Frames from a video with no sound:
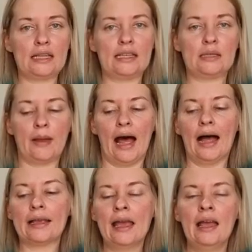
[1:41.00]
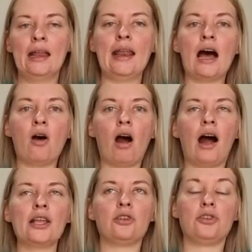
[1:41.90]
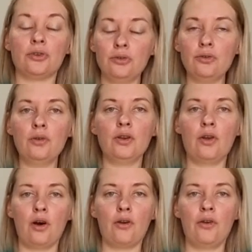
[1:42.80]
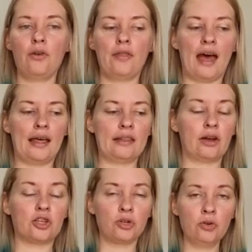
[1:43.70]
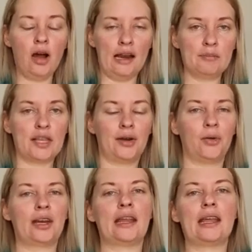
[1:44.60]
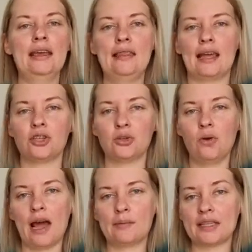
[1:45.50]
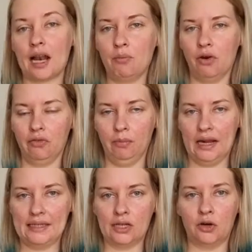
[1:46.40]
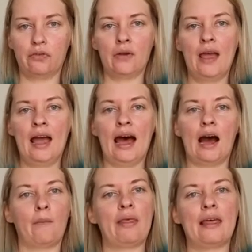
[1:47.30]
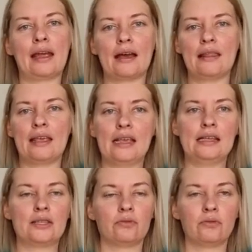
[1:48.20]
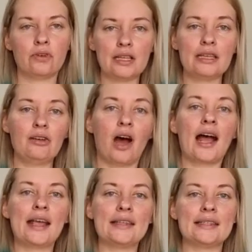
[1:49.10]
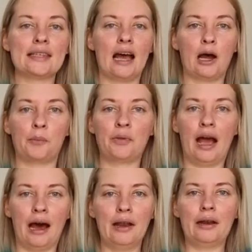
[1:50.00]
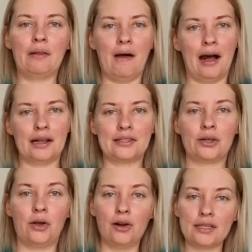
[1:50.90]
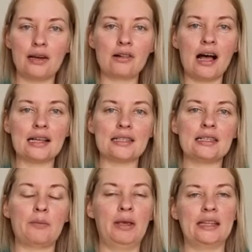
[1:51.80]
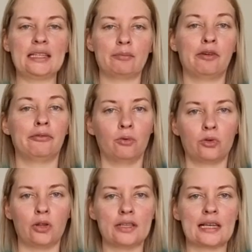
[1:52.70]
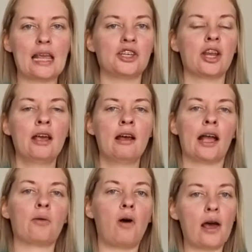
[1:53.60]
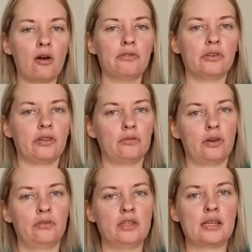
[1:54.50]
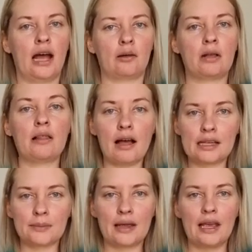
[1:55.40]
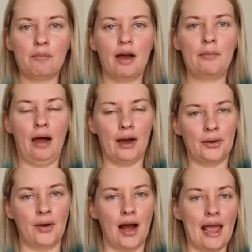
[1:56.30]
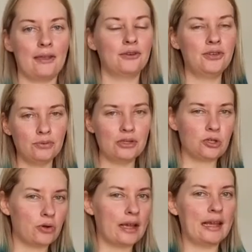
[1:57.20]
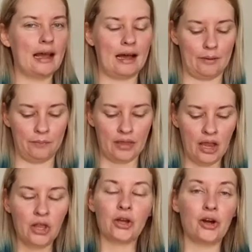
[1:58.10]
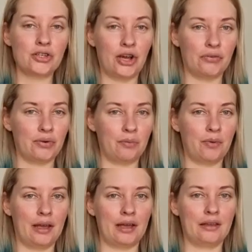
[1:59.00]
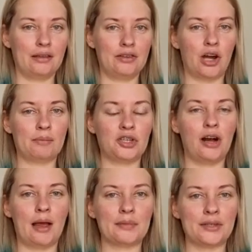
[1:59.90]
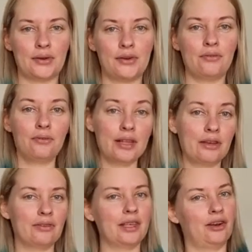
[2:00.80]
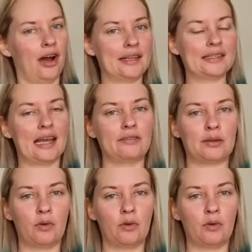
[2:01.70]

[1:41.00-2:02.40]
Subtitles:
this bag. Now I do know that there are two items that are not in here. They are two items that I bought for myself. They are these really nice cut glass cocktail glasses. I picked these up for $4 each. I quite often thrift glassware. My partner and I do enjoy the cocktail from time to time. So really, really nice to have some